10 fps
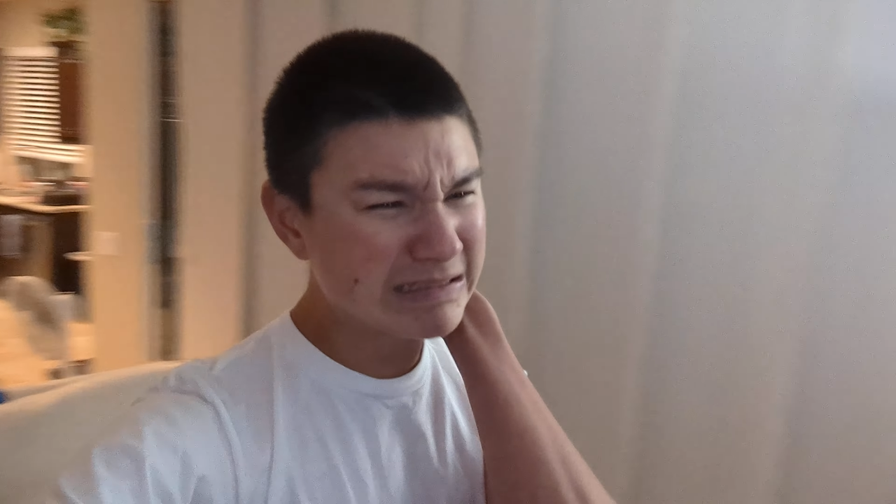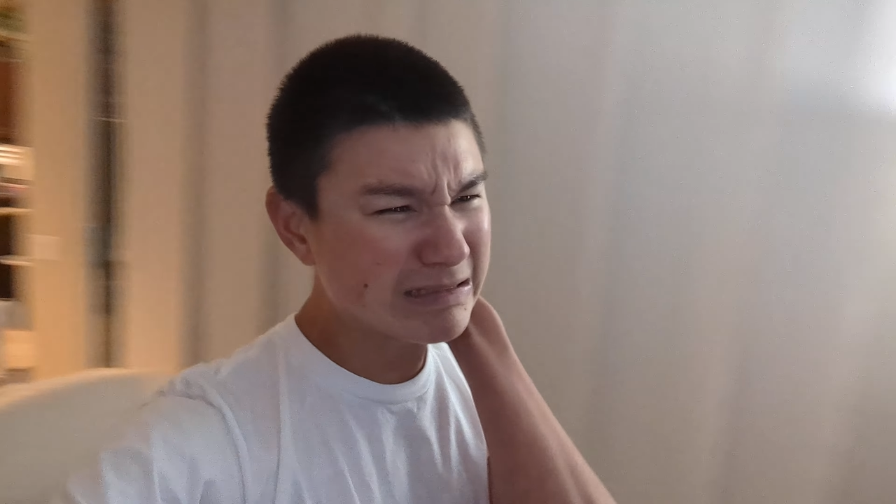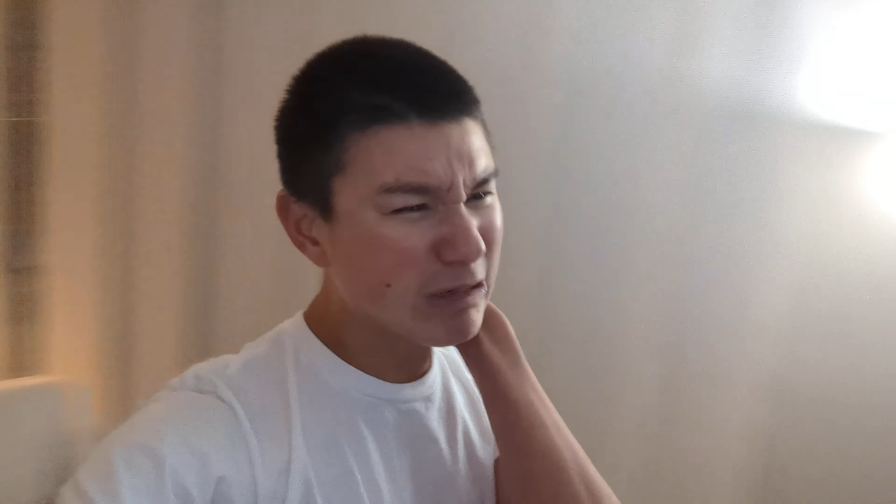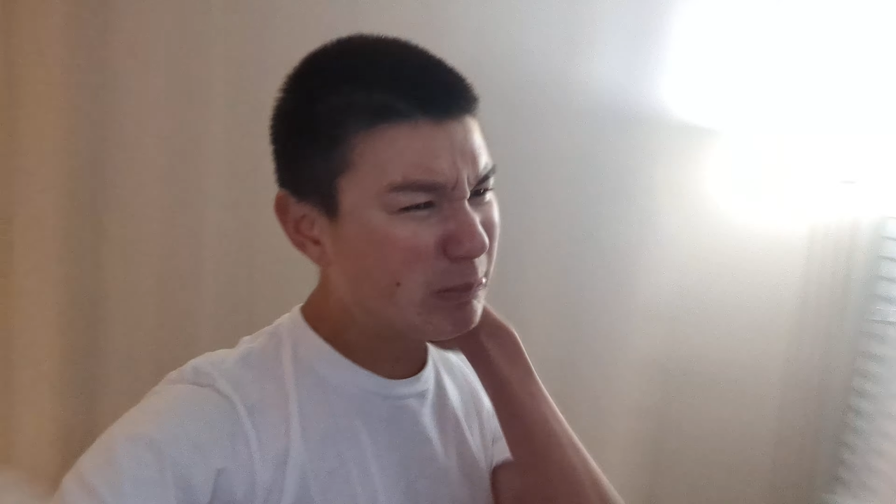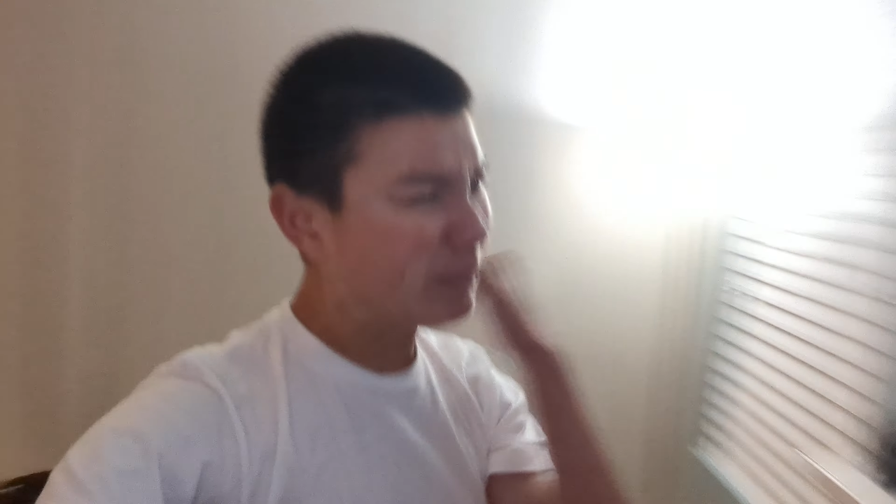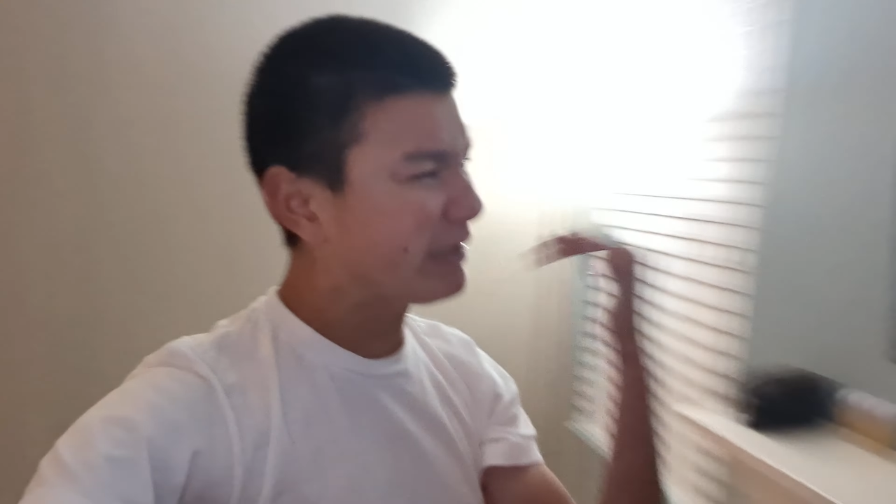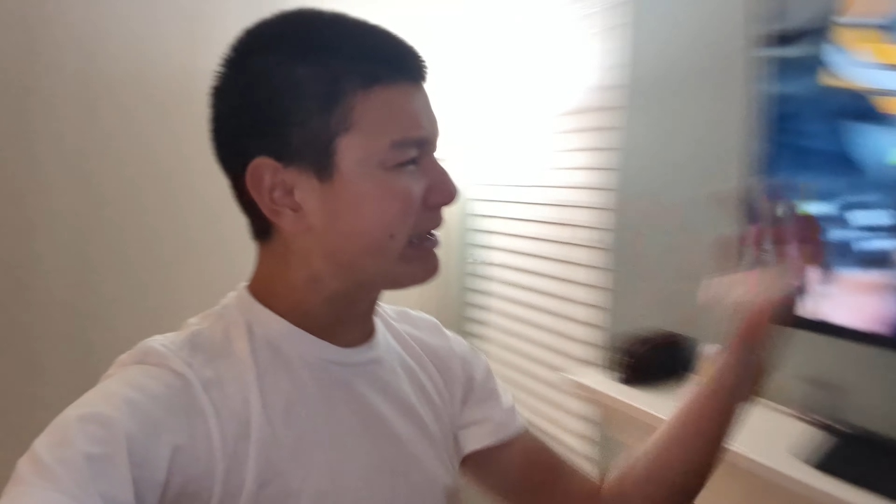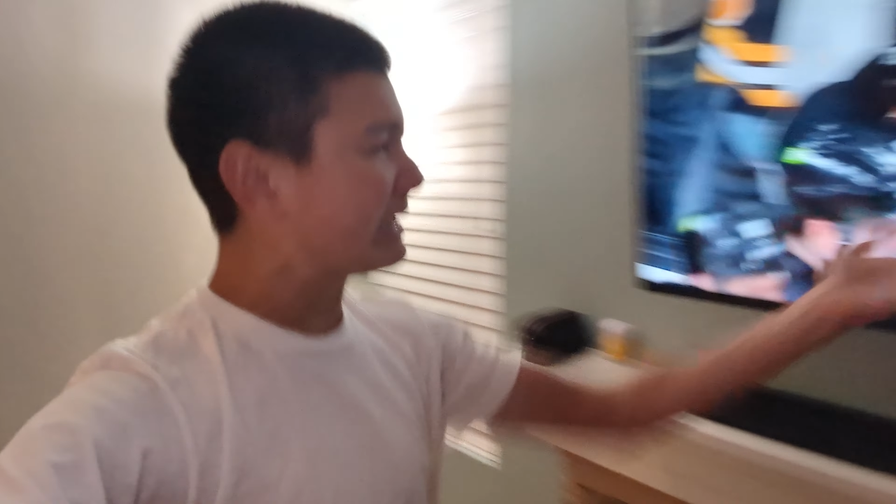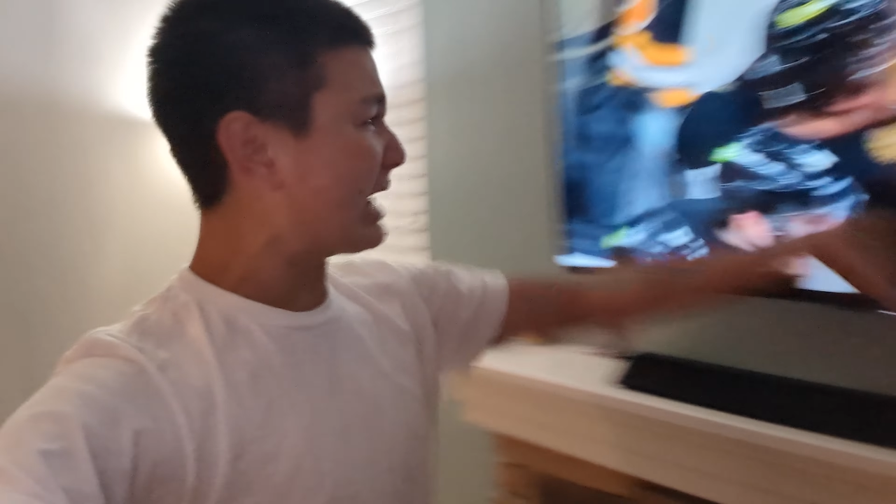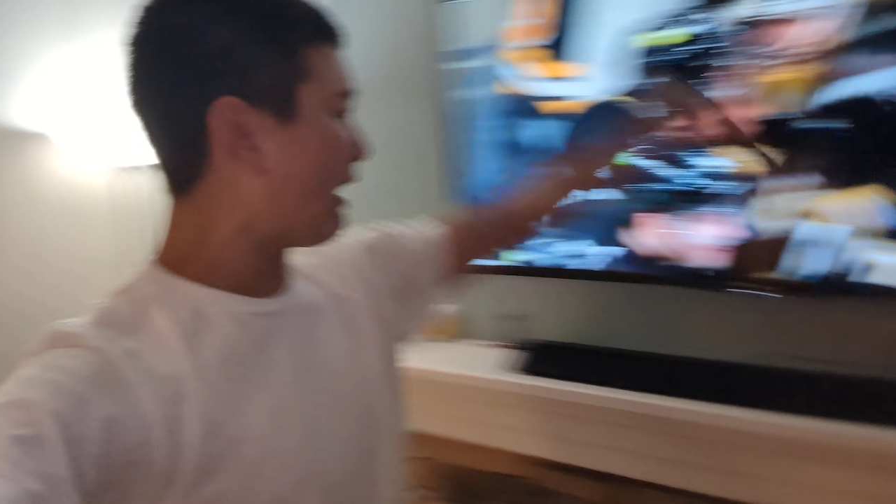
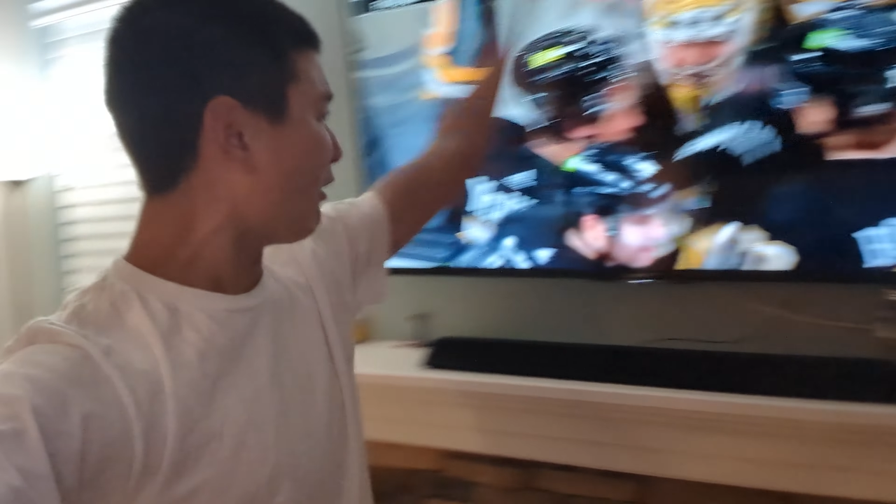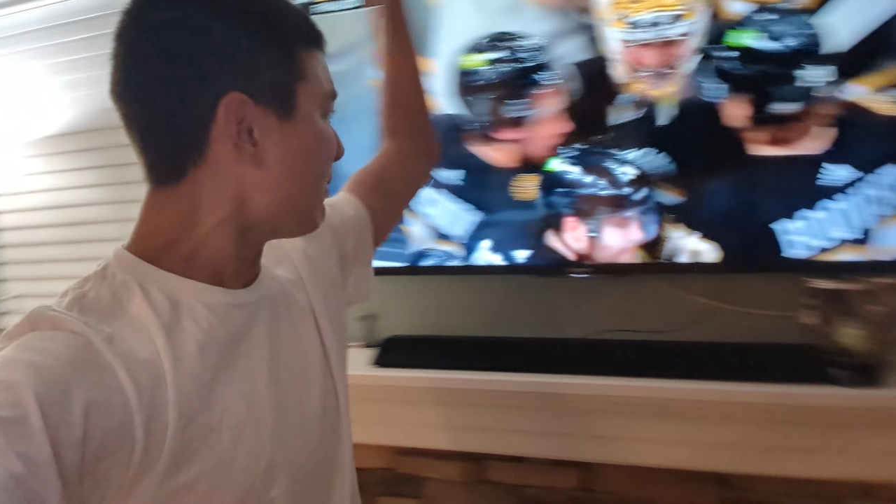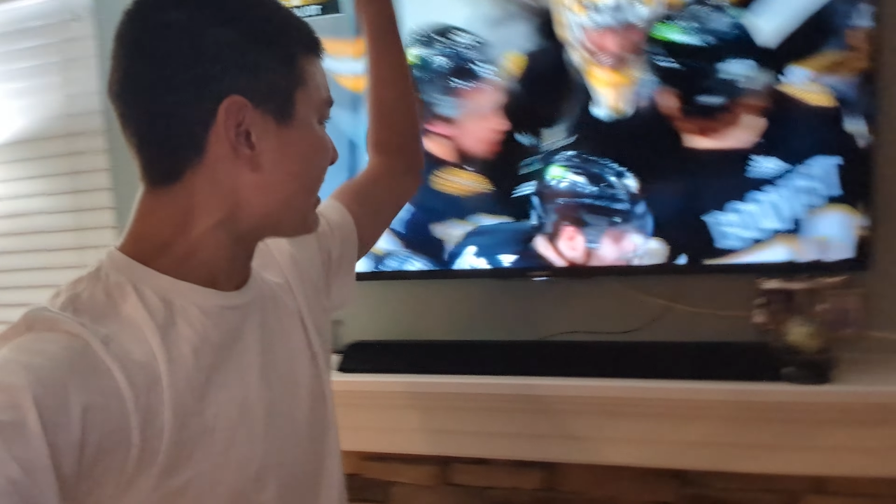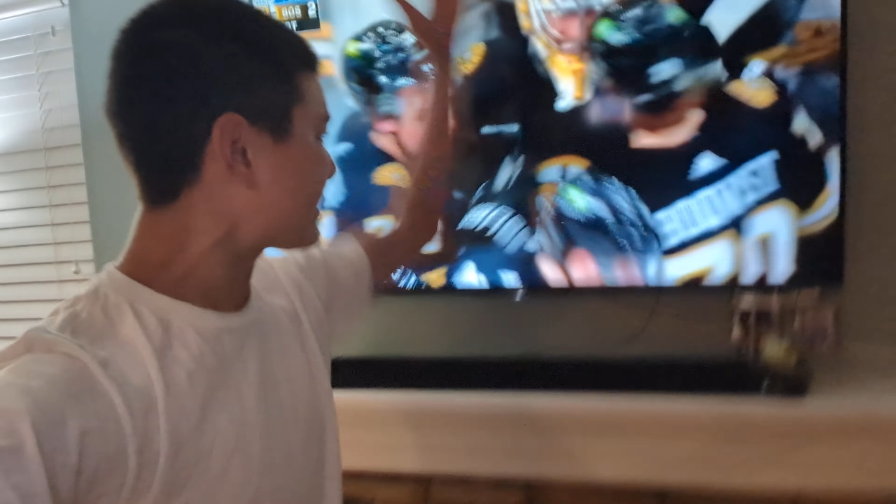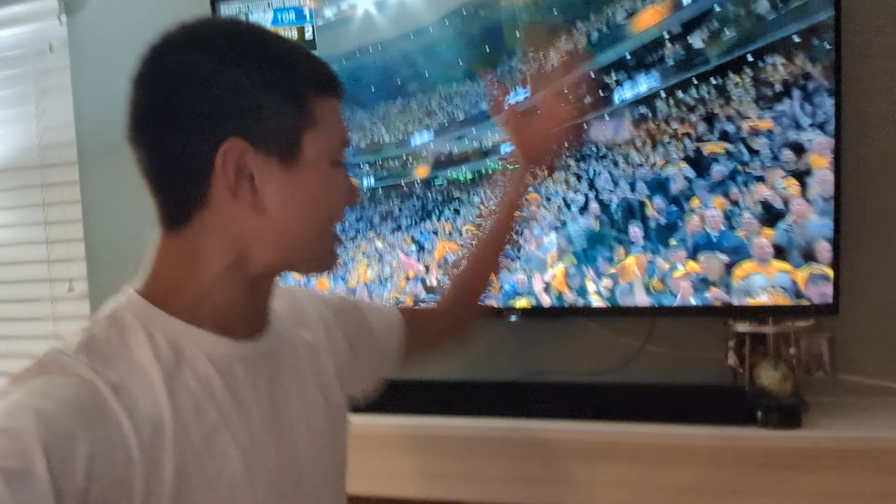Stupid Jeremy,